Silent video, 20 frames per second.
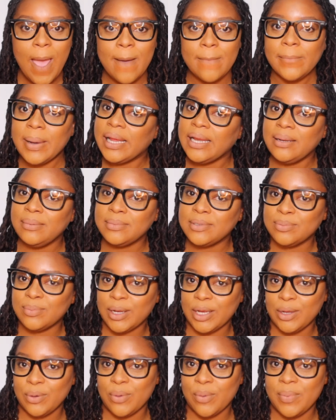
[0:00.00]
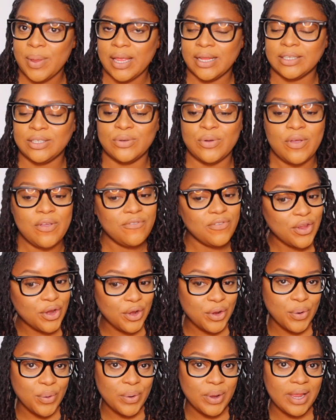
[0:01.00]
my name is Moniqua Bain so if you're
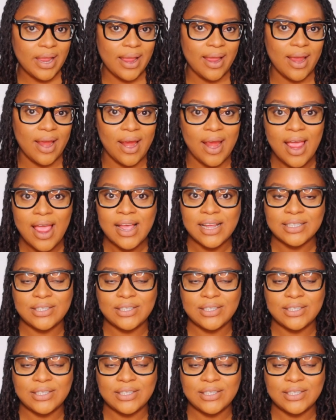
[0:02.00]
new here